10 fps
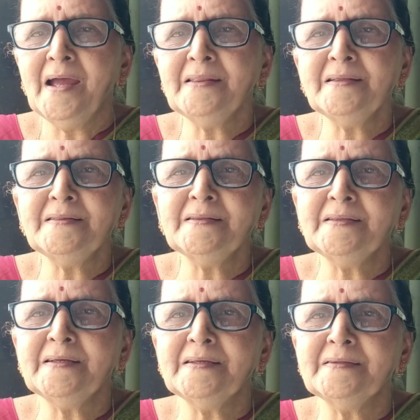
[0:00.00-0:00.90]
Another
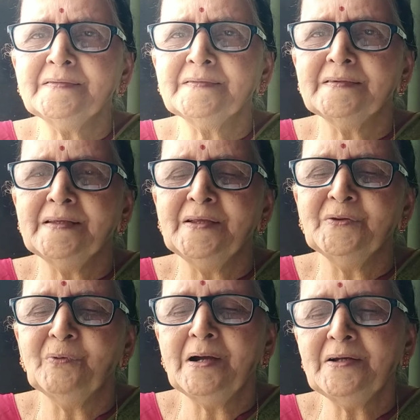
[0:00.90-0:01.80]
thing is
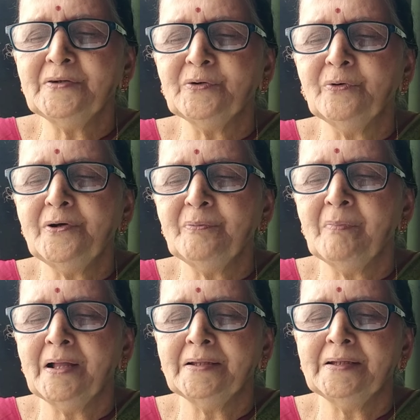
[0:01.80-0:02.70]
invite good
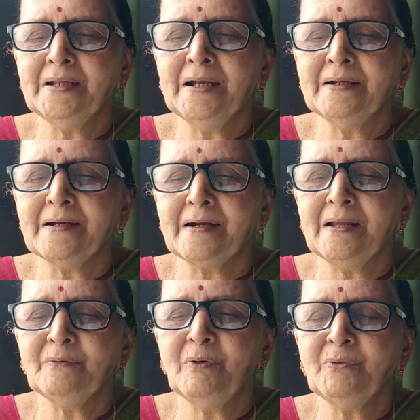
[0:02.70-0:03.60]
money and
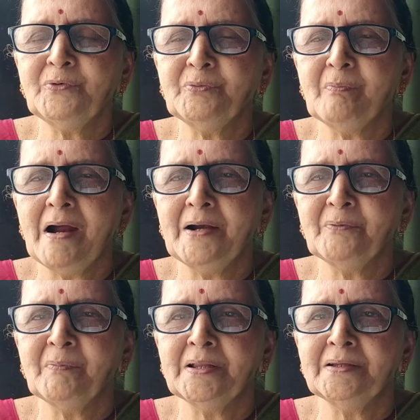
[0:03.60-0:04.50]
drive out
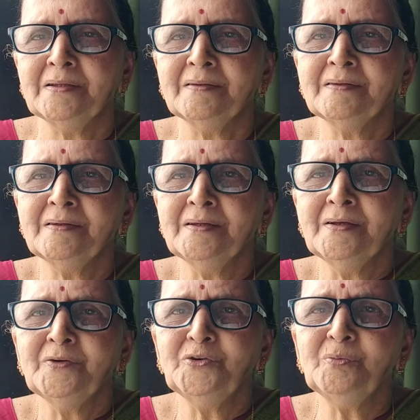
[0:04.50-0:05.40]
bad money.
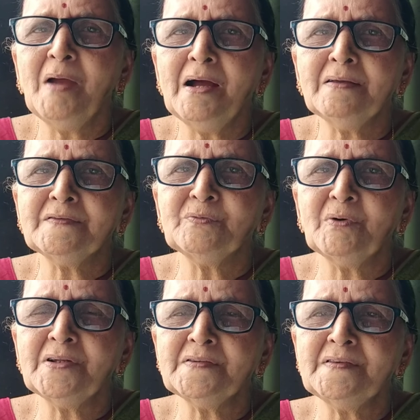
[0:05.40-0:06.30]
You may ask,
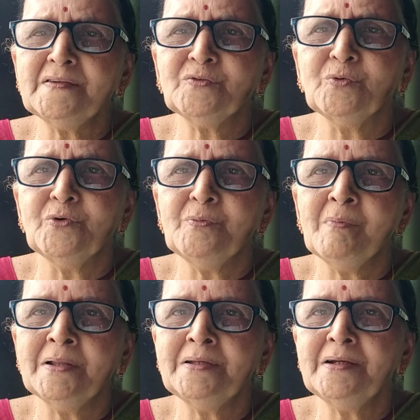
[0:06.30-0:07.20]
what is this good
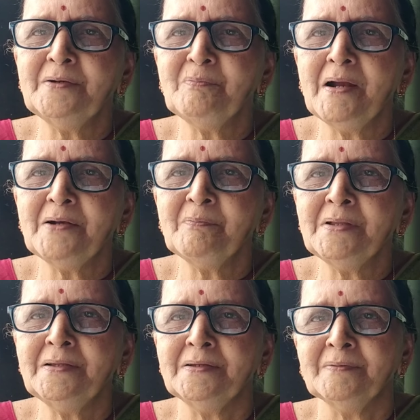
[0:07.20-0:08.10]
money and bad
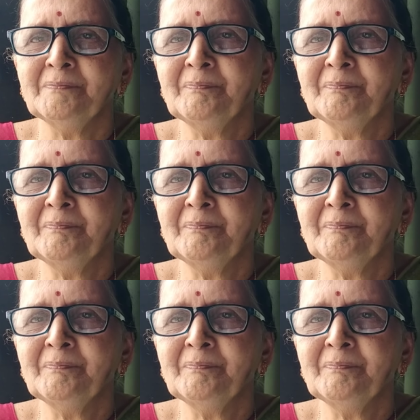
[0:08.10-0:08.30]
money?